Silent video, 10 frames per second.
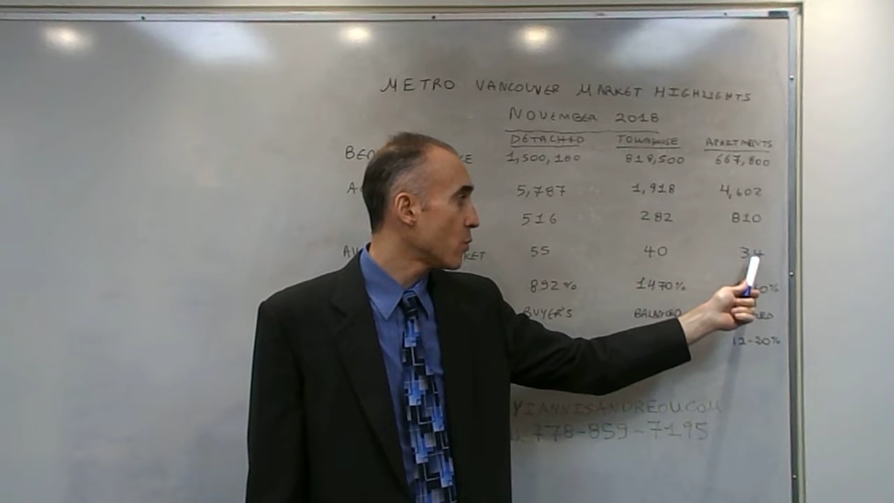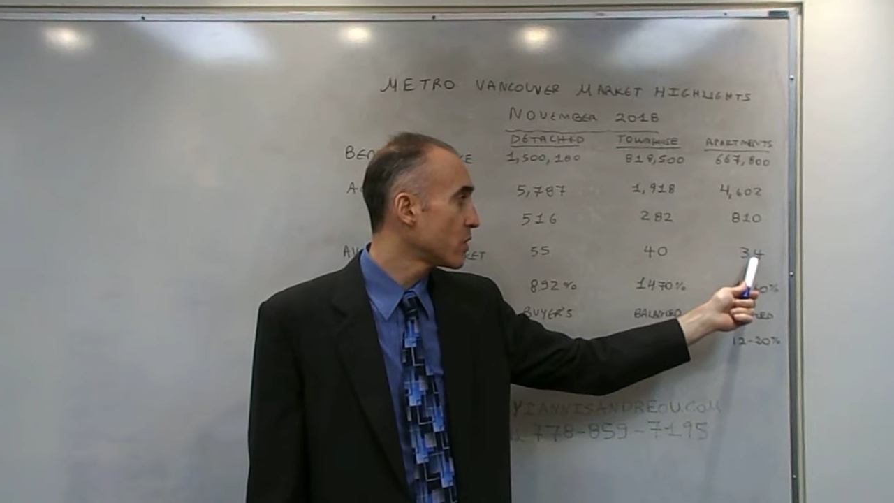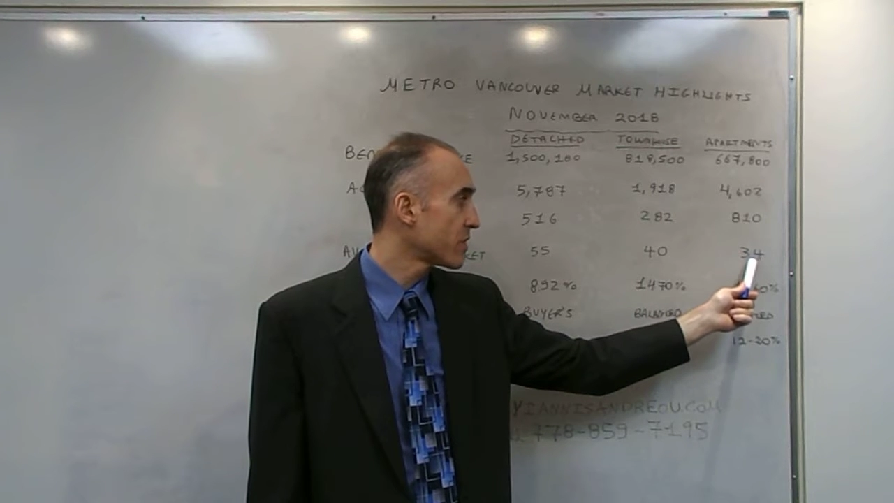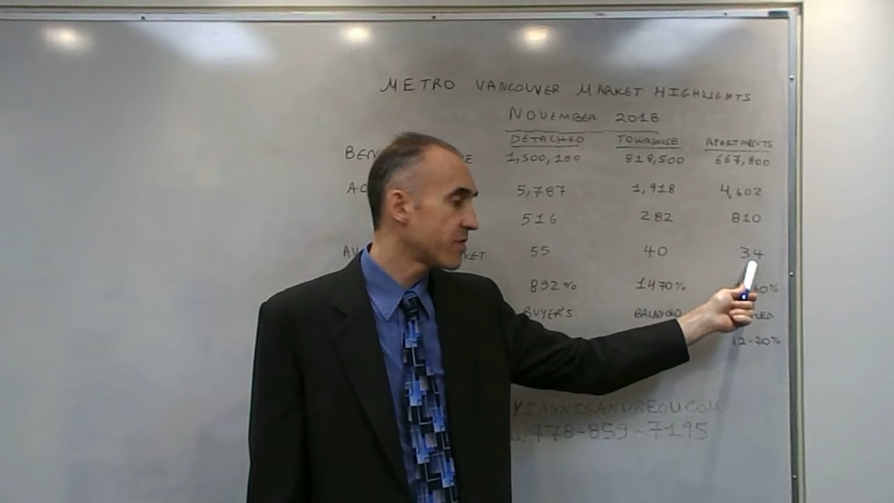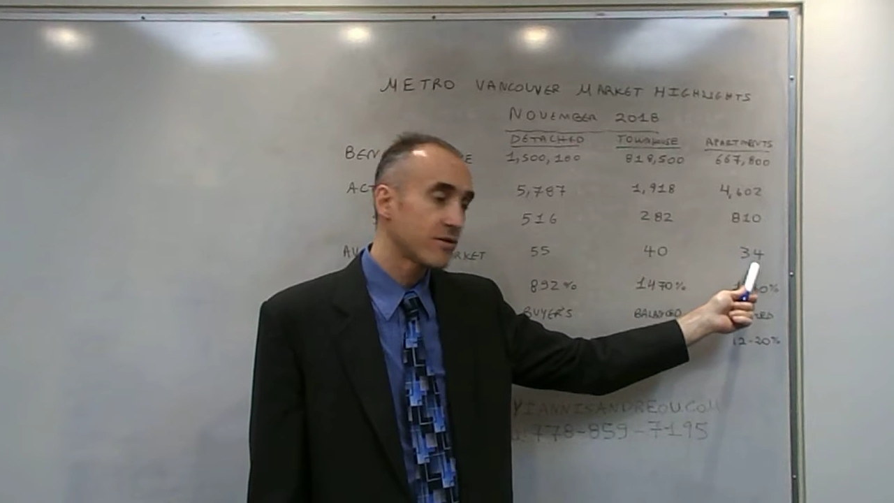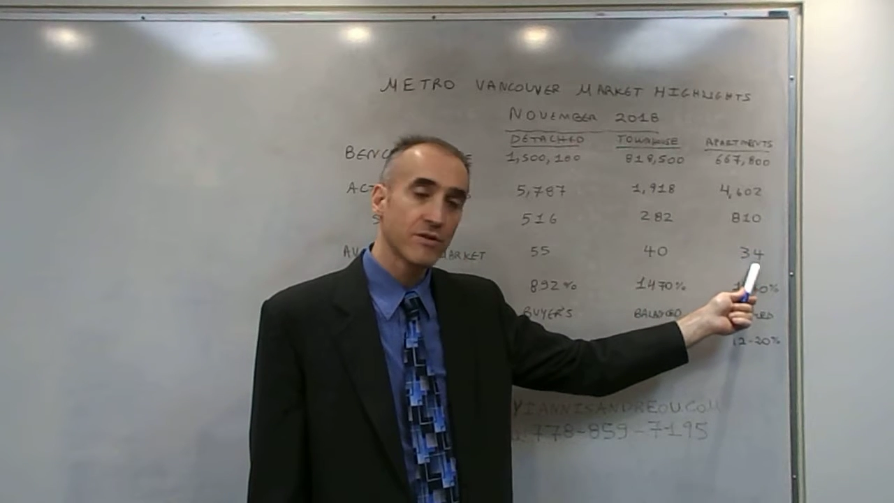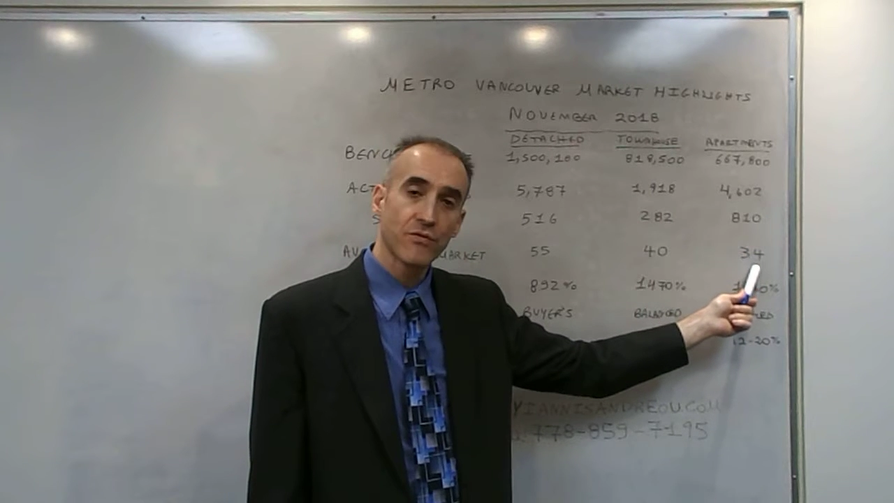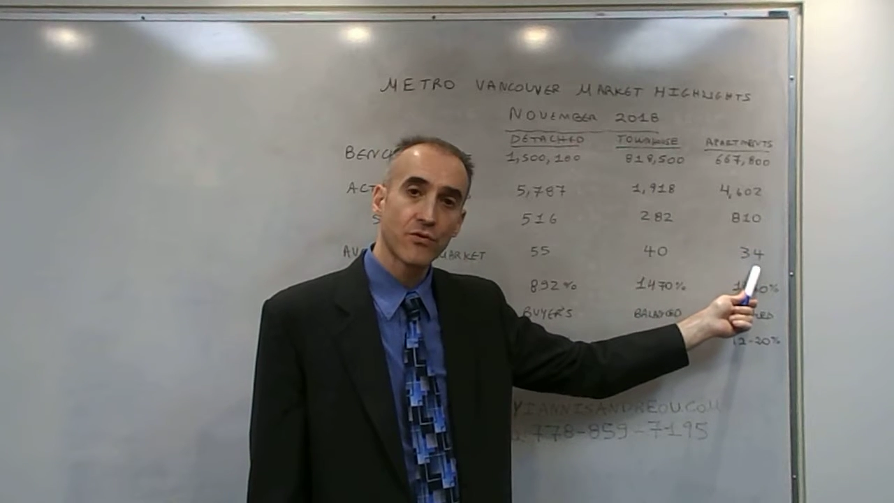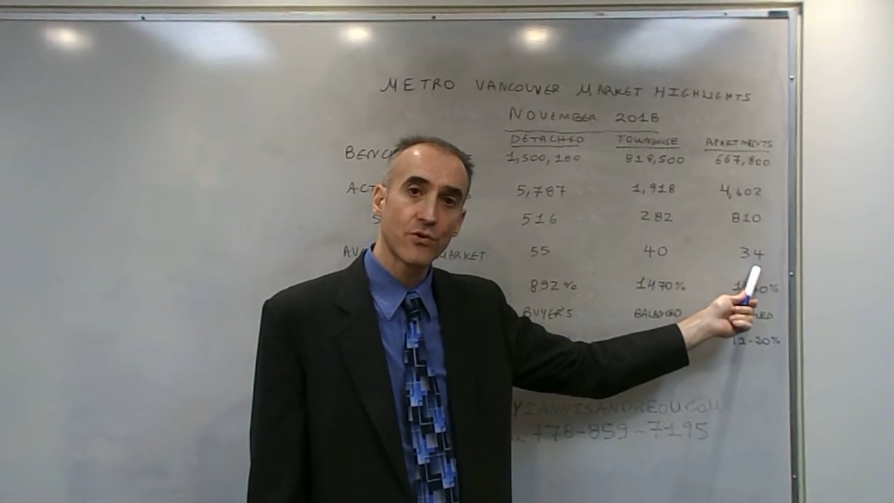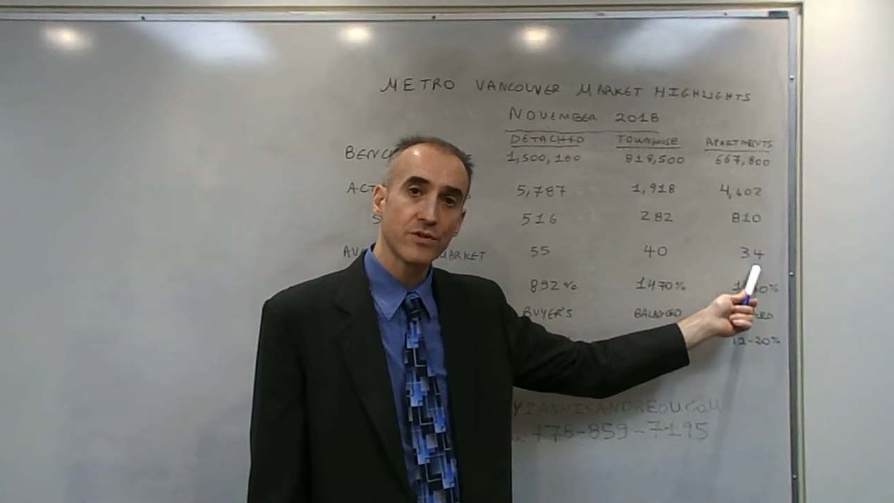with
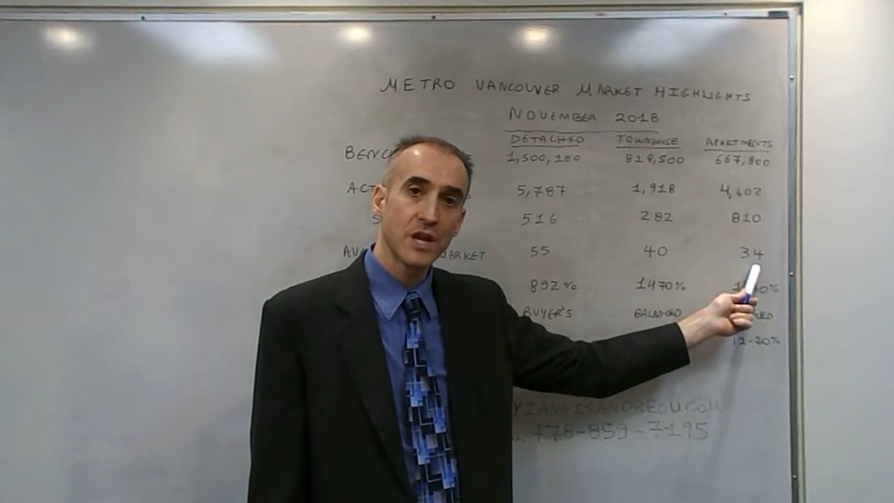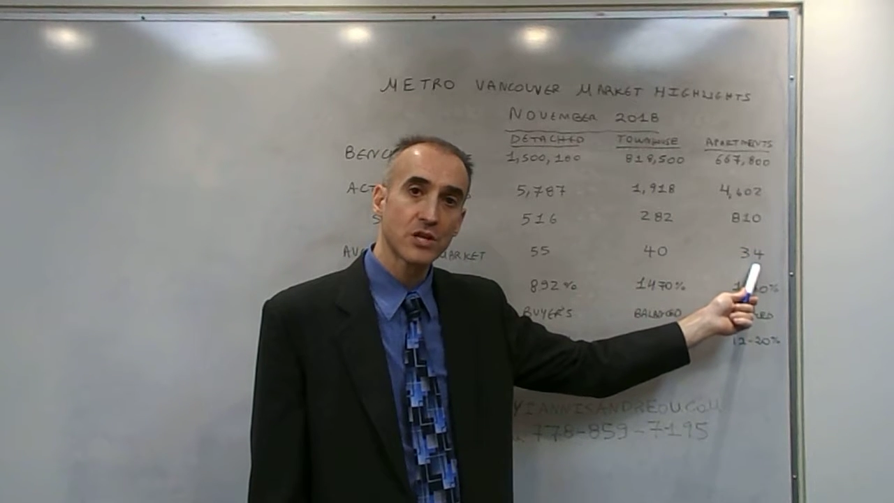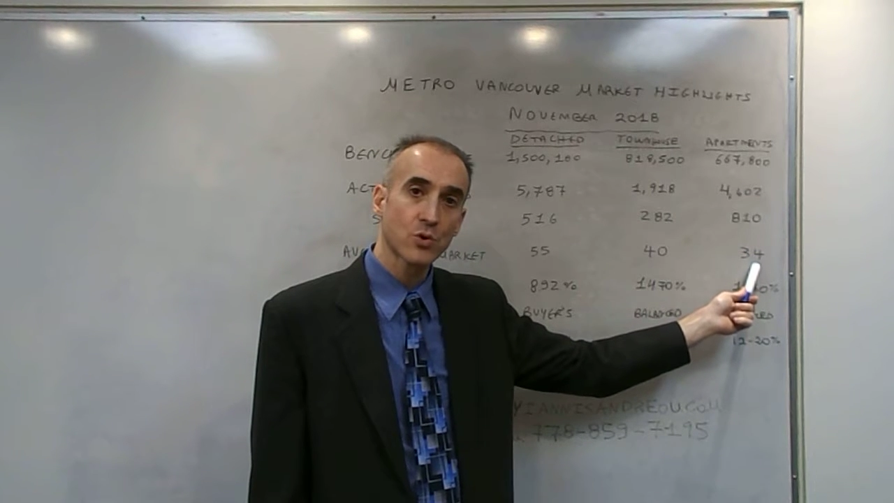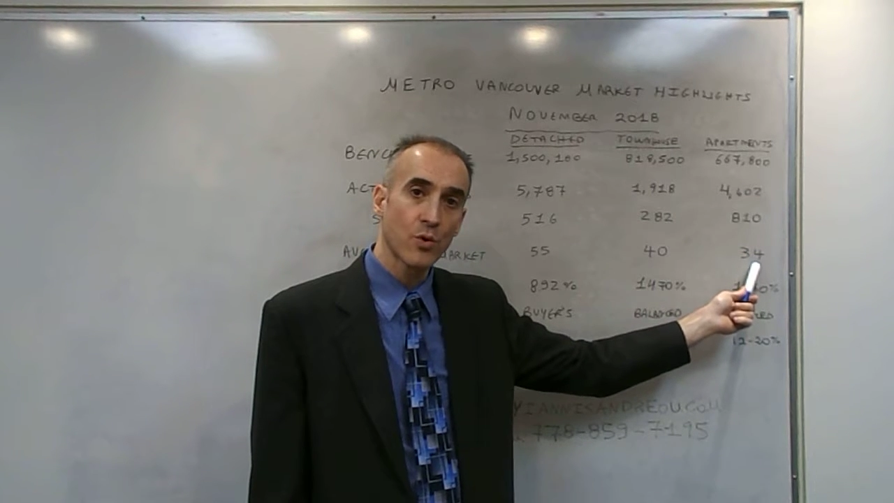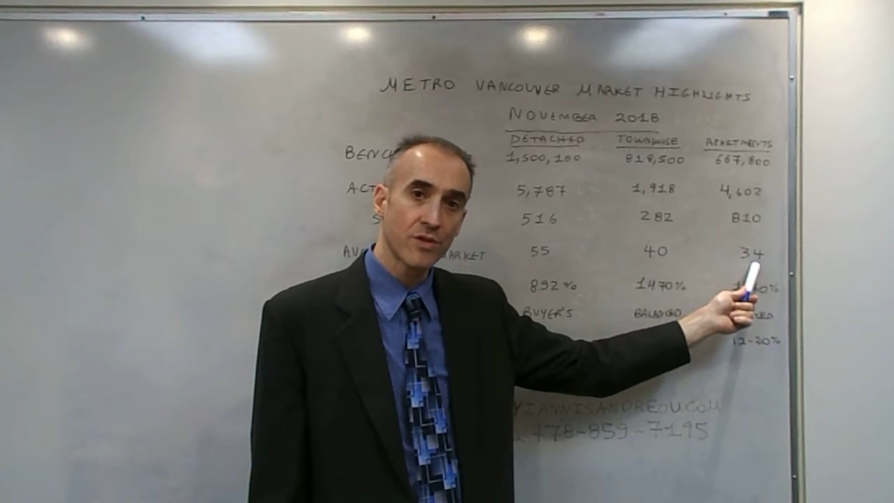34 days